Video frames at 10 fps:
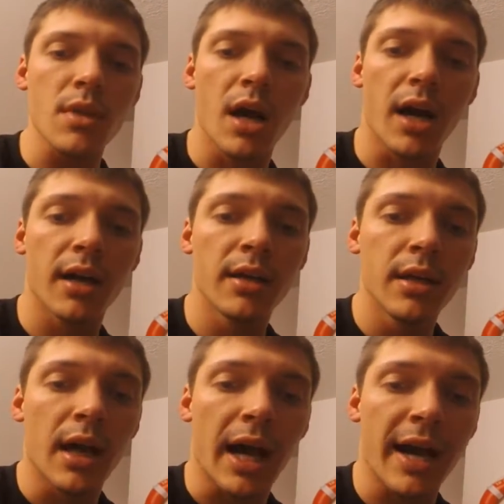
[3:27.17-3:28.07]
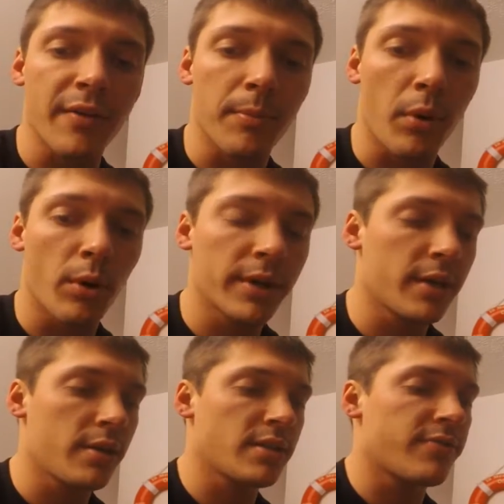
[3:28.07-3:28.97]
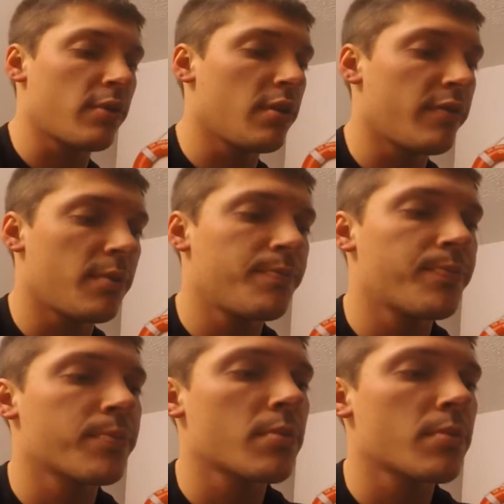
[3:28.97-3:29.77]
I have a bowl here that's full of them.